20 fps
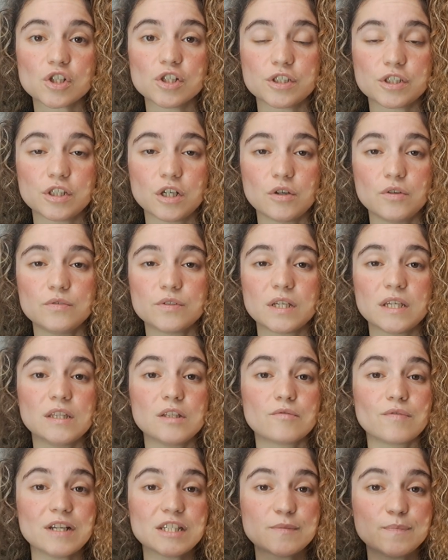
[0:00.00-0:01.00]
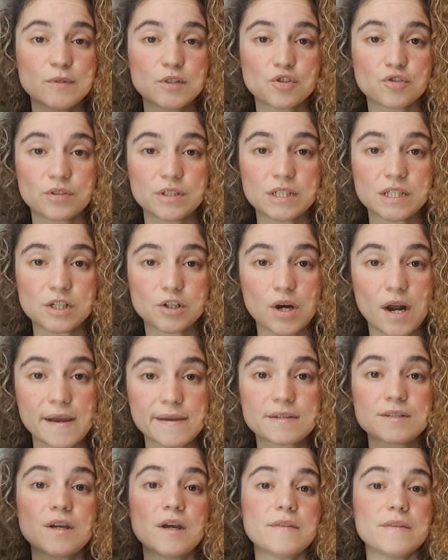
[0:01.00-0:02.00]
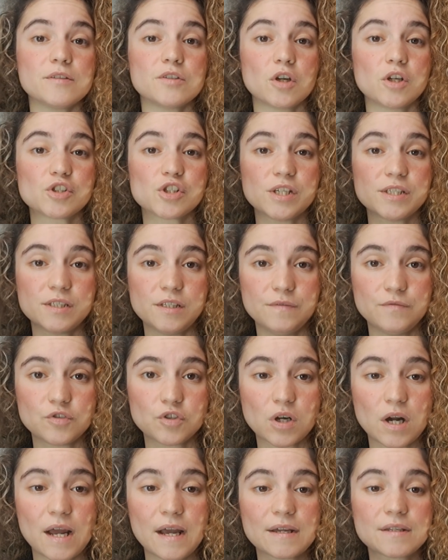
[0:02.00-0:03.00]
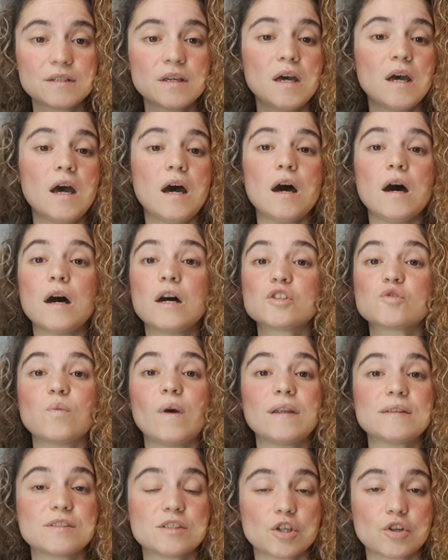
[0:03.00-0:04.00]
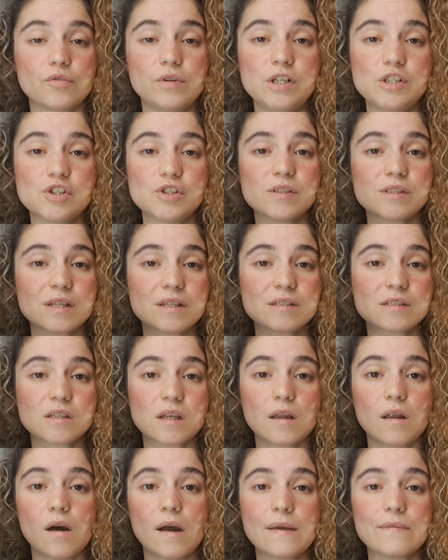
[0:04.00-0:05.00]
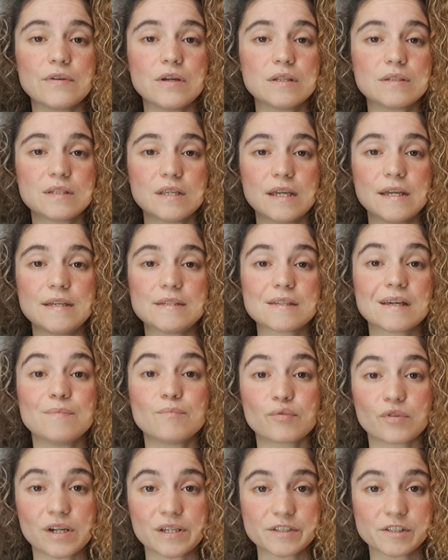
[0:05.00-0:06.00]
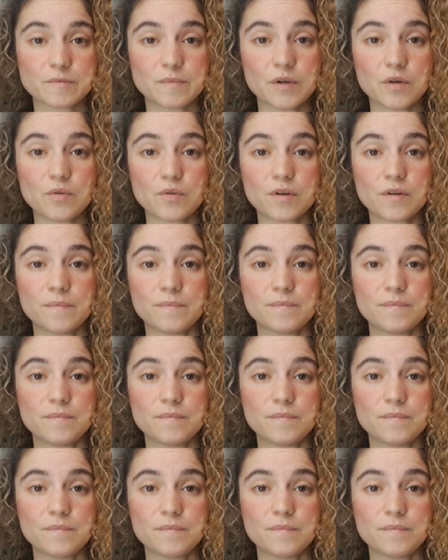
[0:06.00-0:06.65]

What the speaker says: as those in the respiratory tract, the digestive tract, as well as secretions in saliva, tears, and breast milk.